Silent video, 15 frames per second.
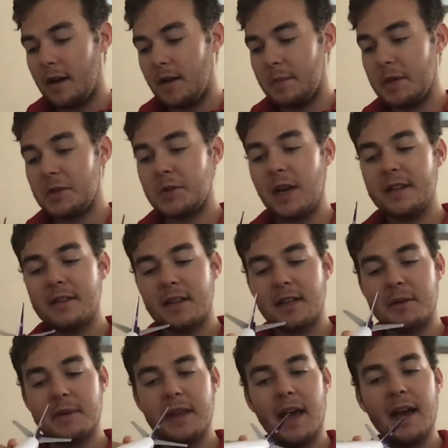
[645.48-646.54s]
It trades a little
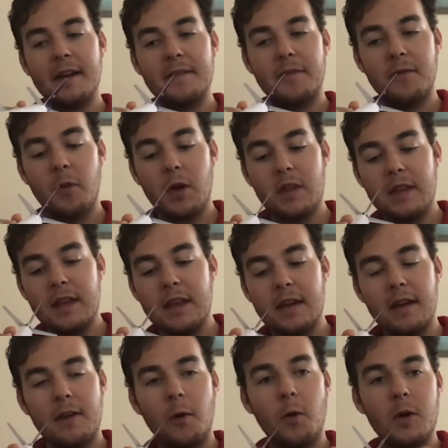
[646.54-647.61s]
bit of that for the
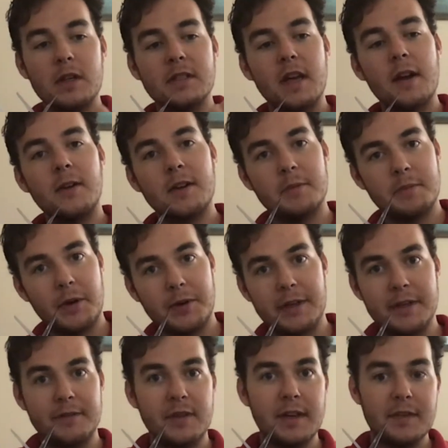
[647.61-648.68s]
horizontal component
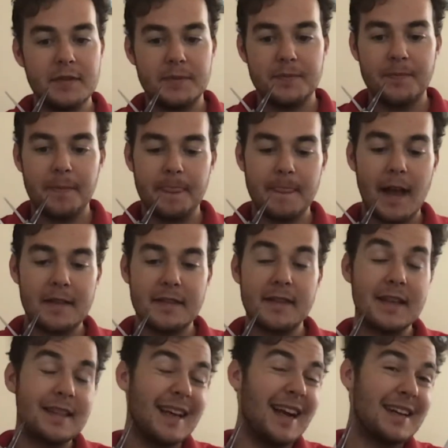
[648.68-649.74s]
of lift. That's the
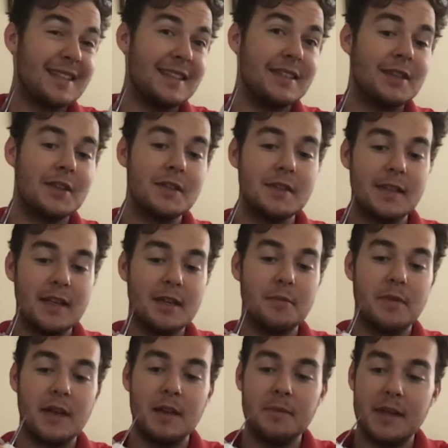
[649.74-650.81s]
thing that actually turns the
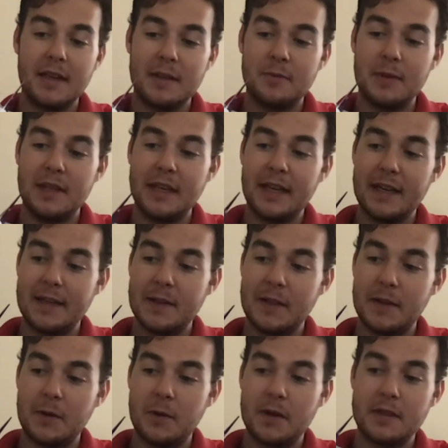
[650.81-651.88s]
airplane, because when you get a
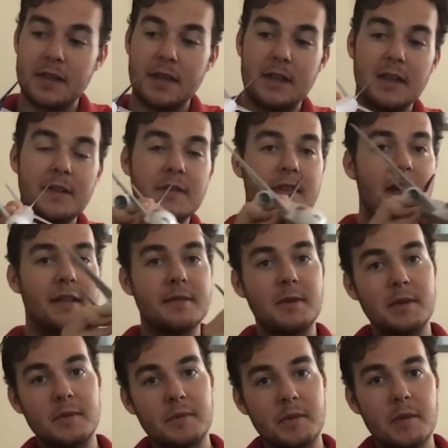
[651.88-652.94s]
low horizontal lift, that's what
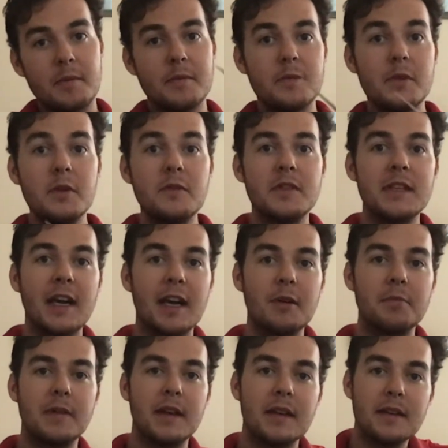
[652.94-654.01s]
moves the
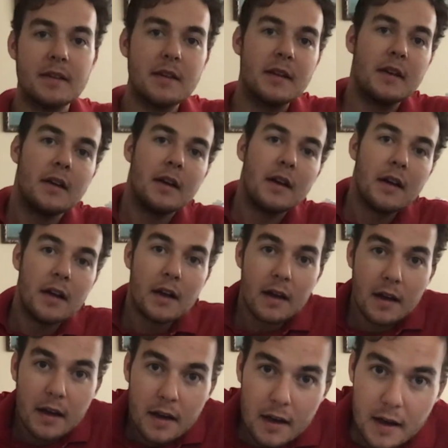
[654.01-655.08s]
airplane
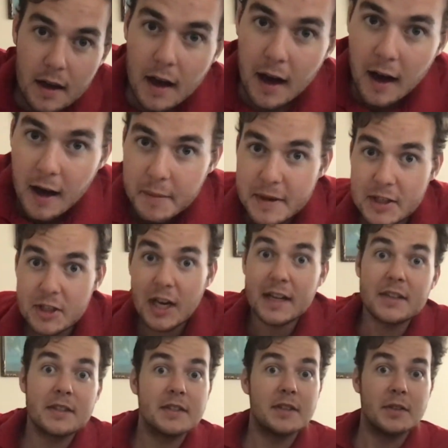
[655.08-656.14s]
and
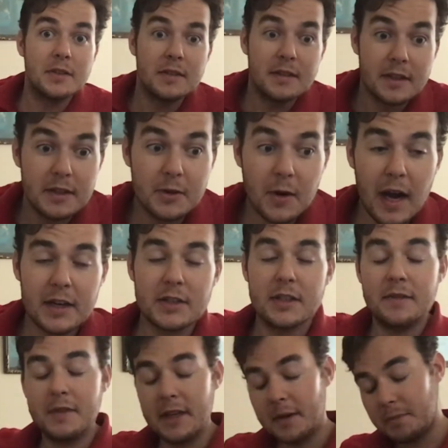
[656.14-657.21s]
changes the direction
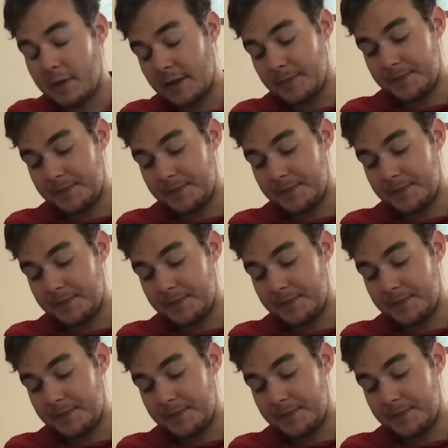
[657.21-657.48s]
of the airplane.